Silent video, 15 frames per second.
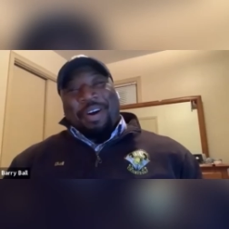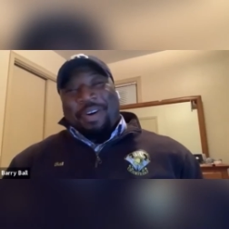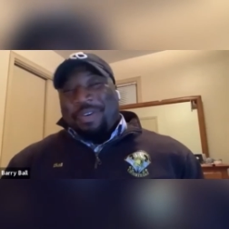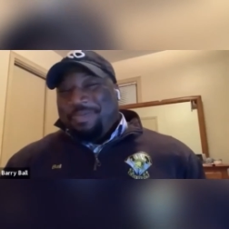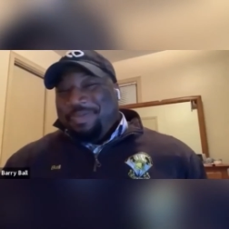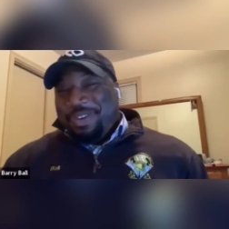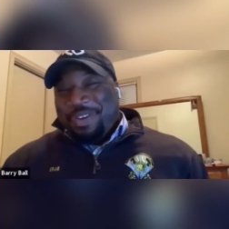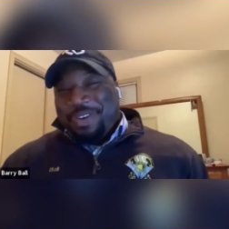I
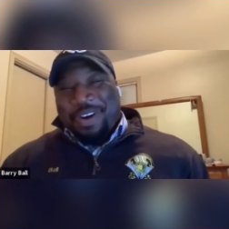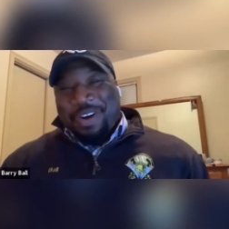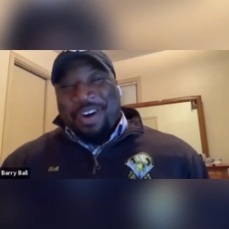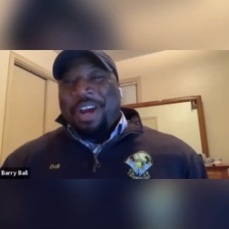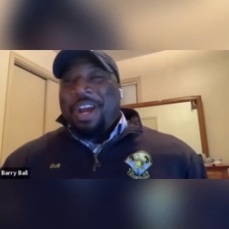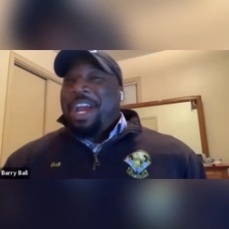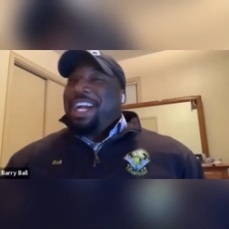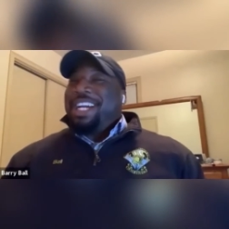hope you are.
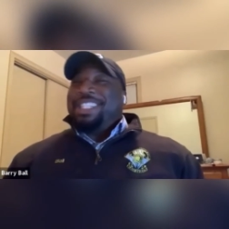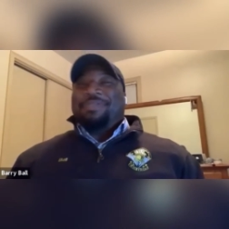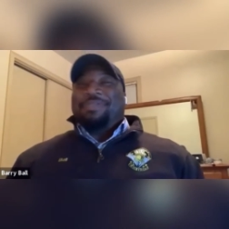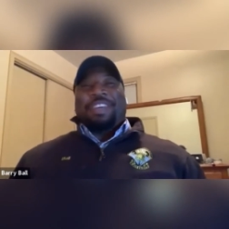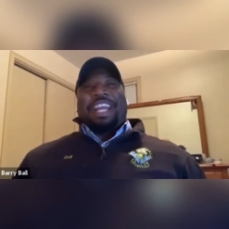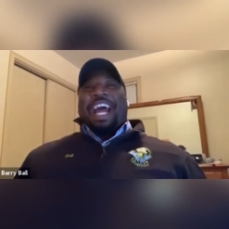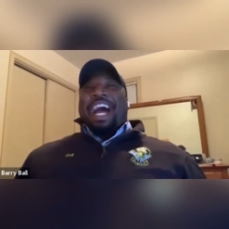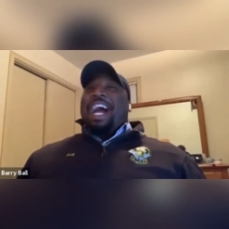Because
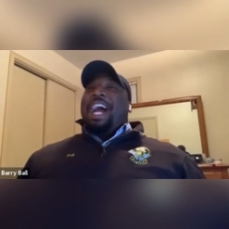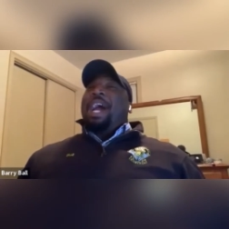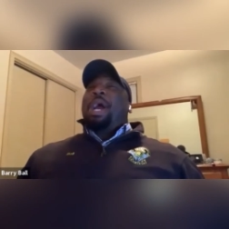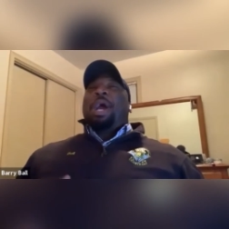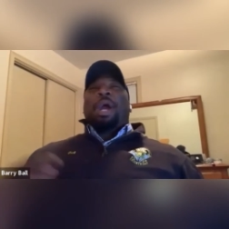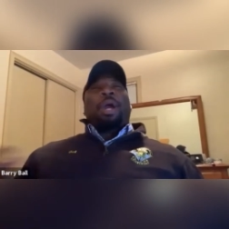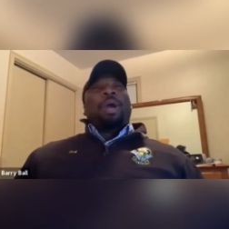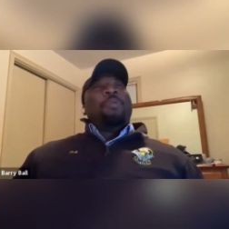if you're not,
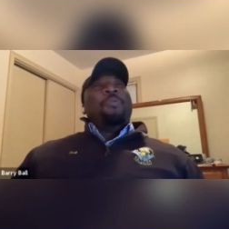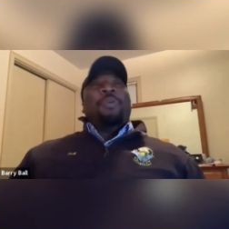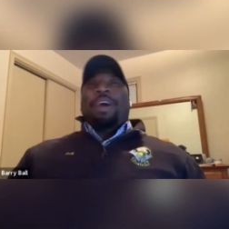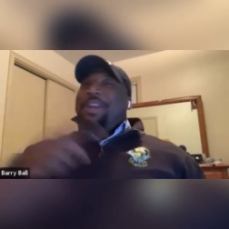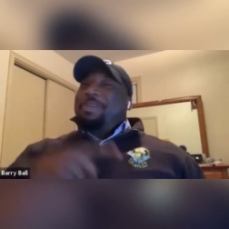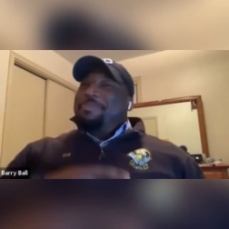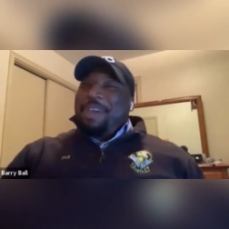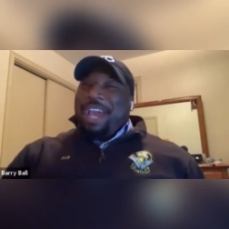
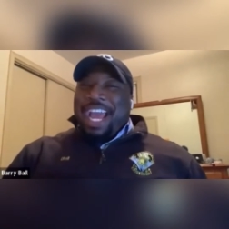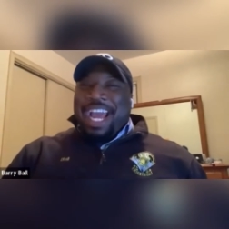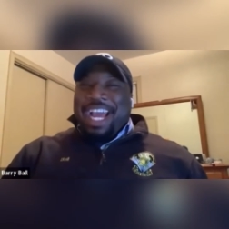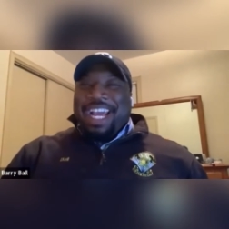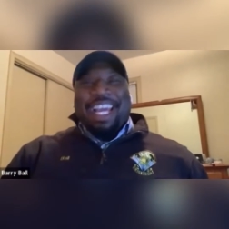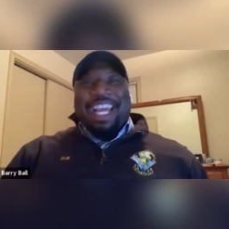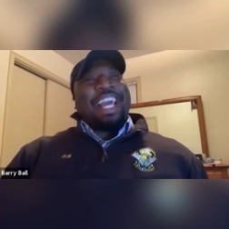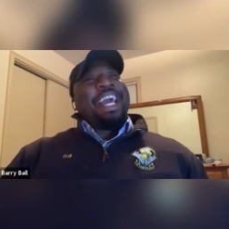running back,
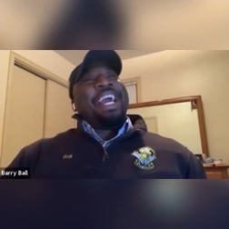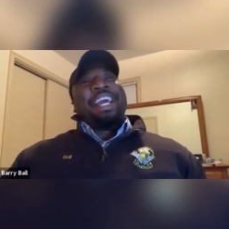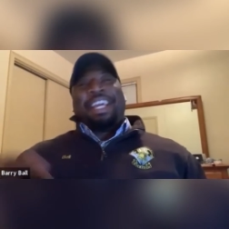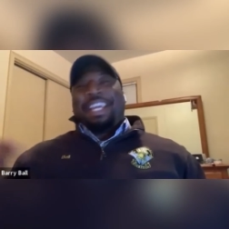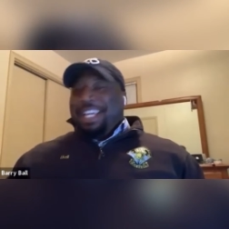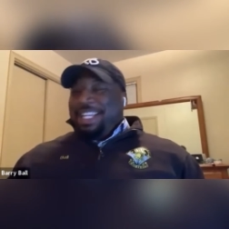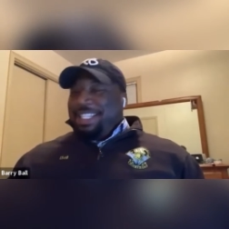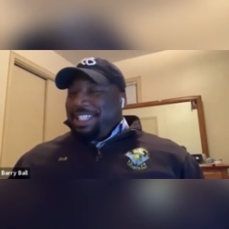
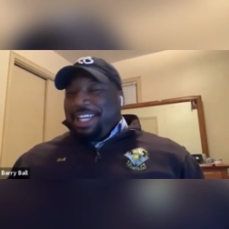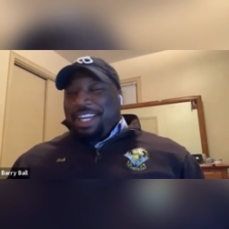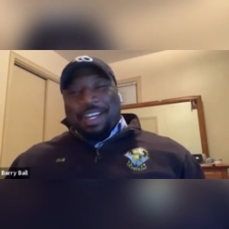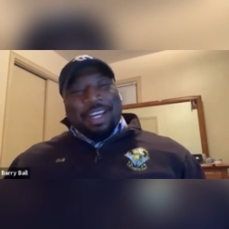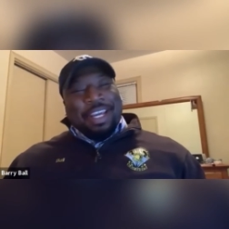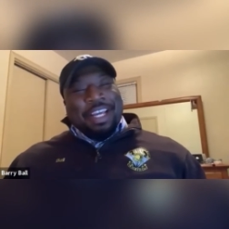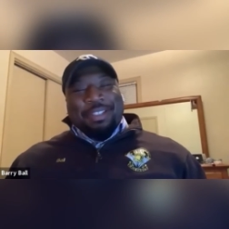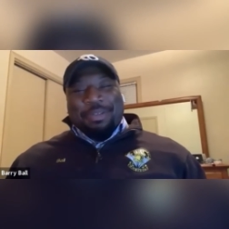get
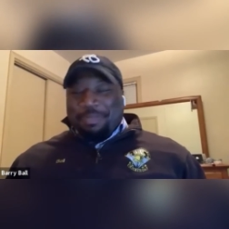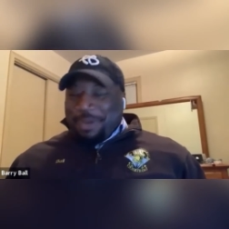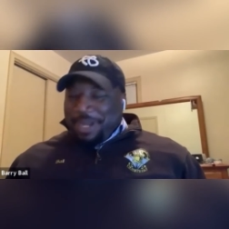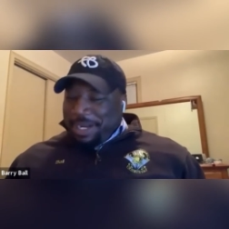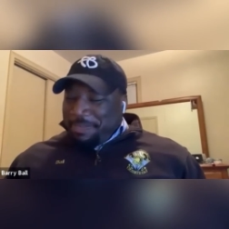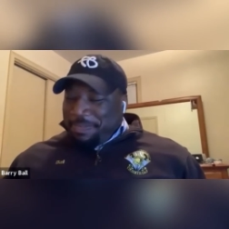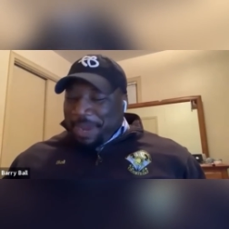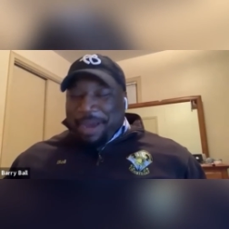your
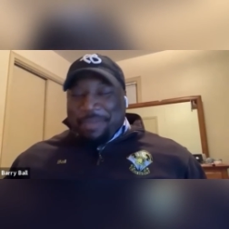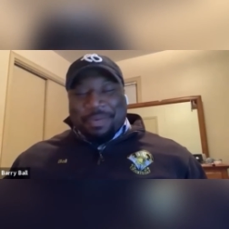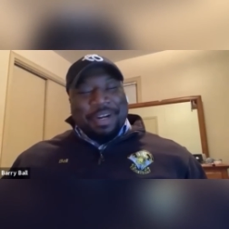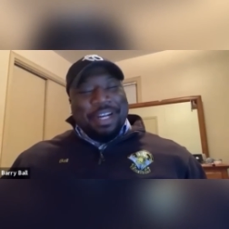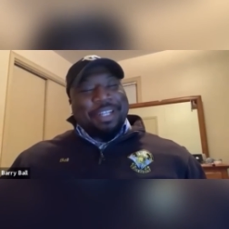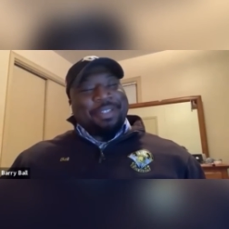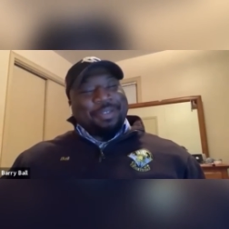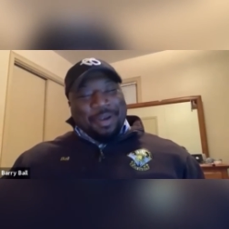pen and
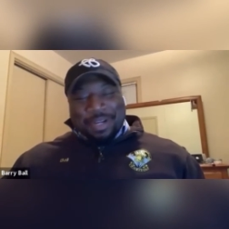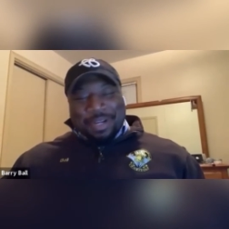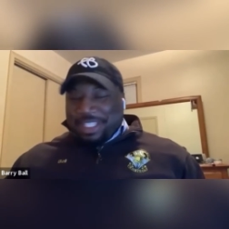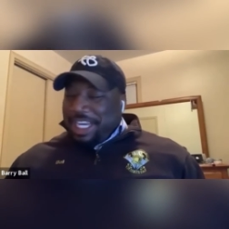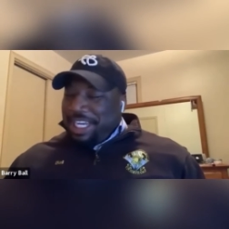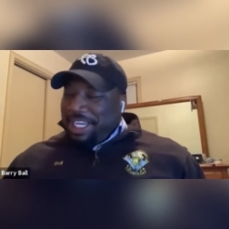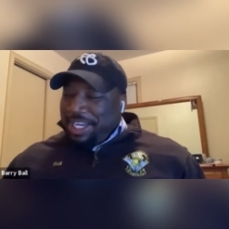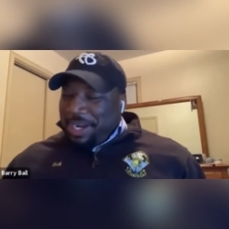paper and start
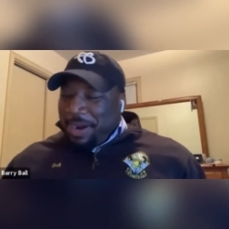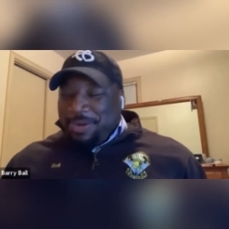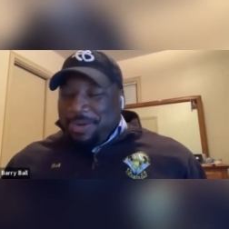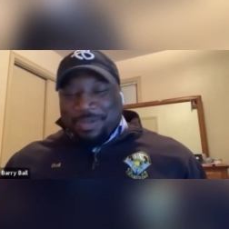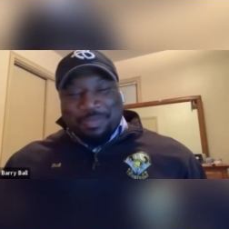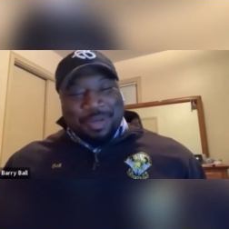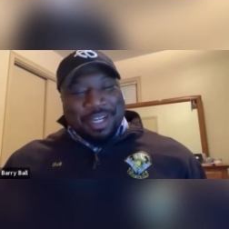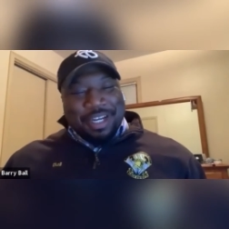taking
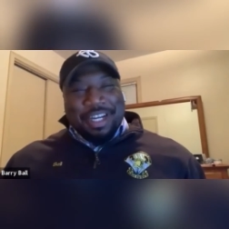notes.